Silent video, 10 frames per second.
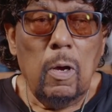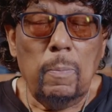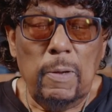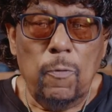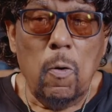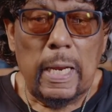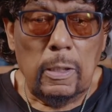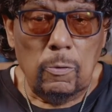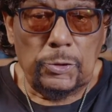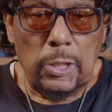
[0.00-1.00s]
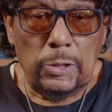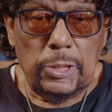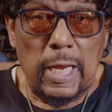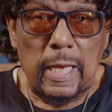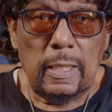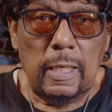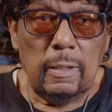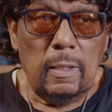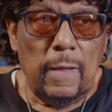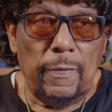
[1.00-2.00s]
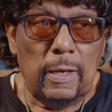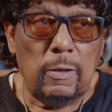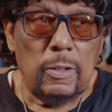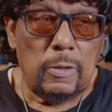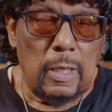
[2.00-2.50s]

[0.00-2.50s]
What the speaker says: before Ain't No Sunshine. And I think